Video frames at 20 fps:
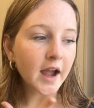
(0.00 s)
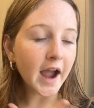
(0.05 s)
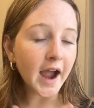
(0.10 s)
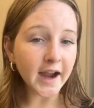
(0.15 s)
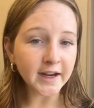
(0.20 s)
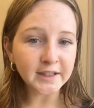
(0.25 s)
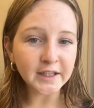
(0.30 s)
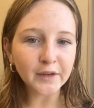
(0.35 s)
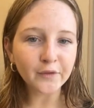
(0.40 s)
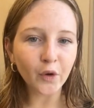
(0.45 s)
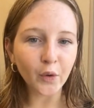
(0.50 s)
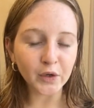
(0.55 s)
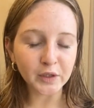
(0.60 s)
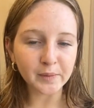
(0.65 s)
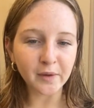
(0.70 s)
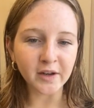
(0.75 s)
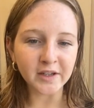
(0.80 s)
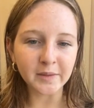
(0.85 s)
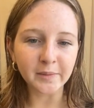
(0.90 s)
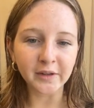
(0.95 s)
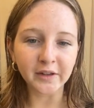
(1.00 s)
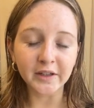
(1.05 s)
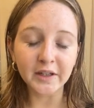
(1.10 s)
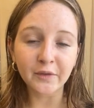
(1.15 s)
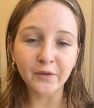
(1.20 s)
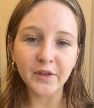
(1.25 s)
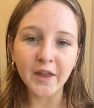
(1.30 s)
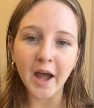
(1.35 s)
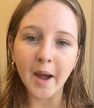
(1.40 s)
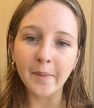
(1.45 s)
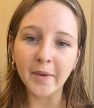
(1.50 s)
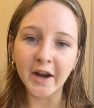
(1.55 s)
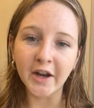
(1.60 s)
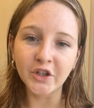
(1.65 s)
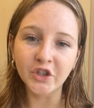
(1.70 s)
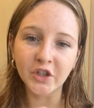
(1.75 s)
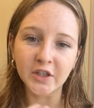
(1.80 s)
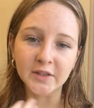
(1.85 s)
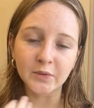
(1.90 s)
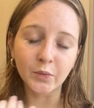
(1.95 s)
I take full responsibility for that, but I
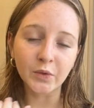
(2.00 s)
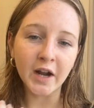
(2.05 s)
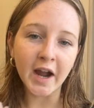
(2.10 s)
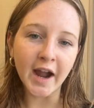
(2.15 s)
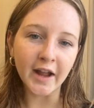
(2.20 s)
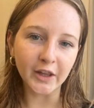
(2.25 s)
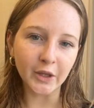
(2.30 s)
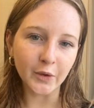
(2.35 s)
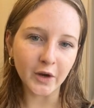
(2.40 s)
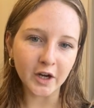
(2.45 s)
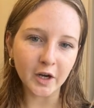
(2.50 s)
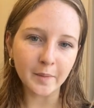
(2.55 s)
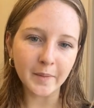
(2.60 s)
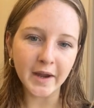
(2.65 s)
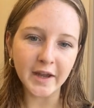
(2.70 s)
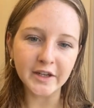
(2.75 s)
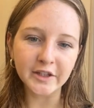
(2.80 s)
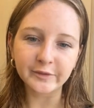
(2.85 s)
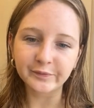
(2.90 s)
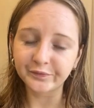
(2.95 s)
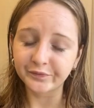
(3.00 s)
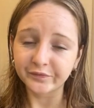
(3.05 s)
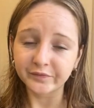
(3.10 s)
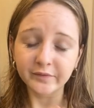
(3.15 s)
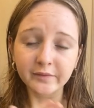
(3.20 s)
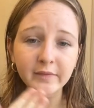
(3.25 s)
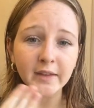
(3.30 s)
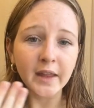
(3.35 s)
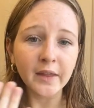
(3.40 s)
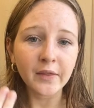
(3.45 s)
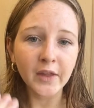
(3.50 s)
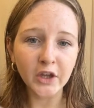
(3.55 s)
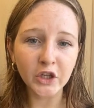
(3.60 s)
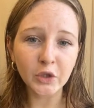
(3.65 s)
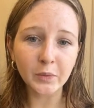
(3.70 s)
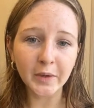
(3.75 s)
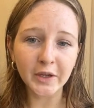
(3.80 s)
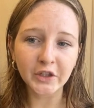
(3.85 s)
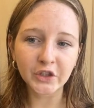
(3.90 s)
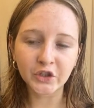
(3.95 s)
just would highly recommend that
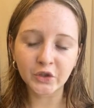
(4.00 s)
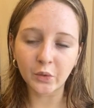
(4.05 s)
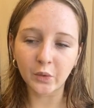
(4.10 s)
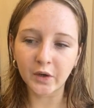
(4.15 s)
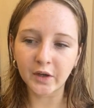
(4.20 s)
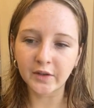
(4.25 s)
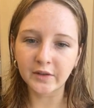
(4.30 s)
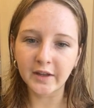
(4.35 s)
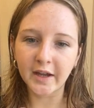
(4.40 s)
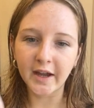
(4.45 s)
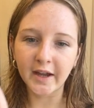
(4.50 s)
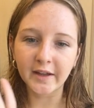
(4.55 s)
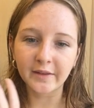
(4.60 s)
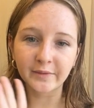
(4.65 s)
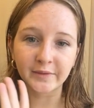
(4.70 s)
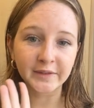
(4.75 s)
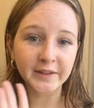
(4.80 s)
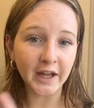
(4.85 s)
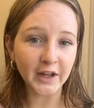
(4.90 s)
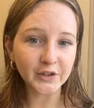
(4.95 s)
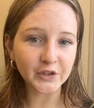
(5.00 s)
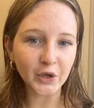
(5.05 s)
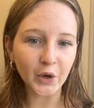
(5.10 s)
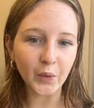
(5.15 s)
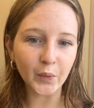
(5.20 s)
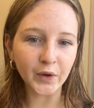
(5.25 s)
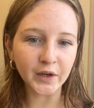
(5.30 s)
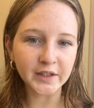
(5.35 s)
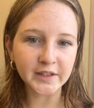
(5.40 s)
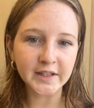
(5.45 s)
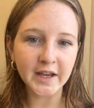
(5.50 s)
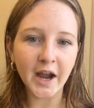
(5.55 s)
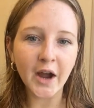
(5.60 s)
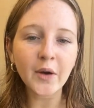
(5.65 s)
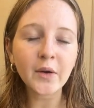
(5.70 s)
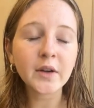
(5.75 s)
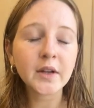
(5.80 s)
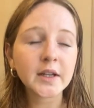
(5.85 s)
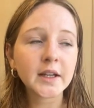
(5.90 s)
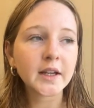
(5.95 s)
you make sure that that's all worked
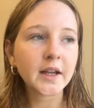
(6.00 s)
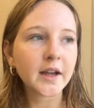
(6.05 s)
out.